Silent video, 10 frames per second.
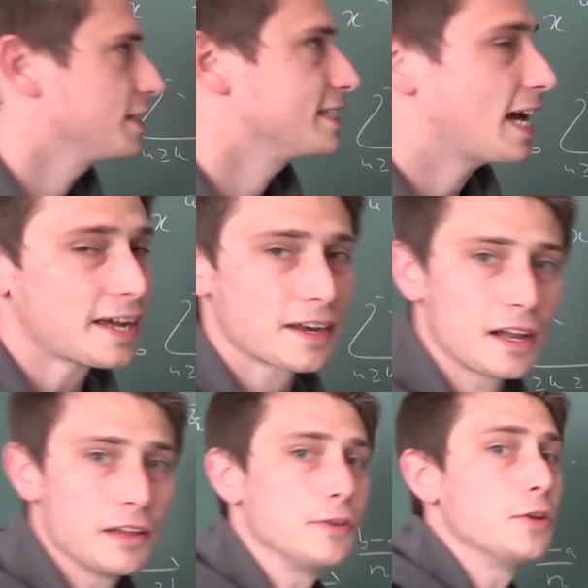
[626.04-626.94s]

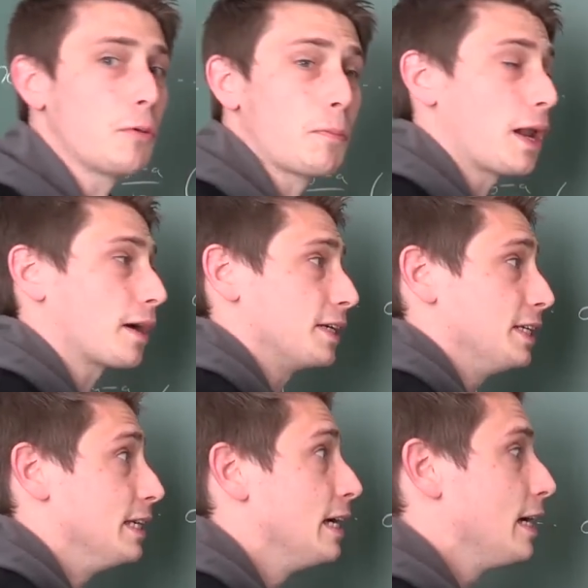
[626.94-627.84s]
integral if you don't plug
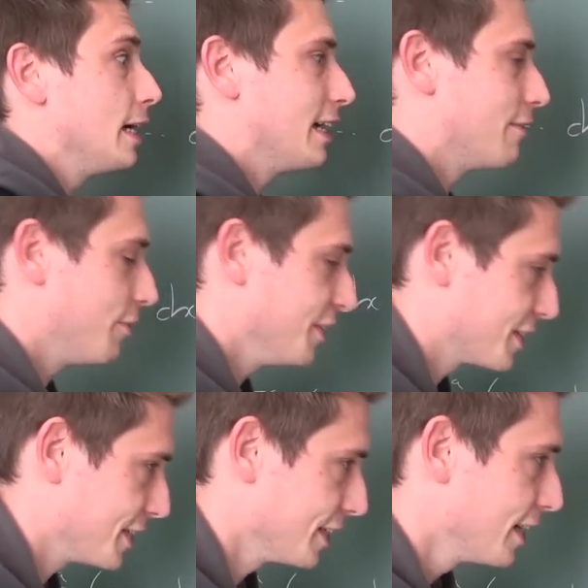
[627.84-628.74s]
in
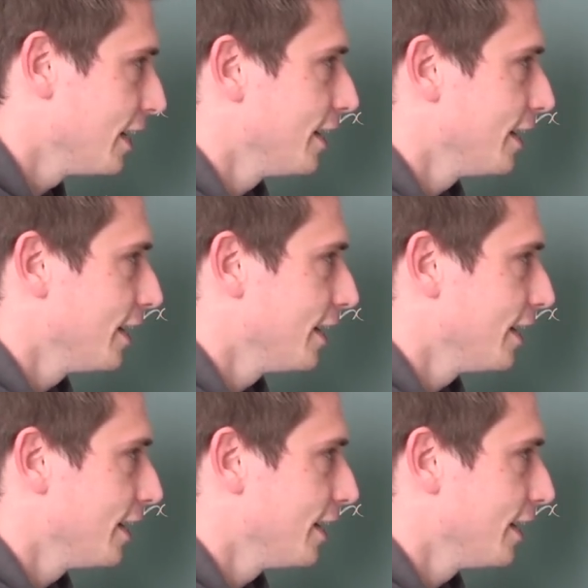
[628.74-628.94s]
infinity.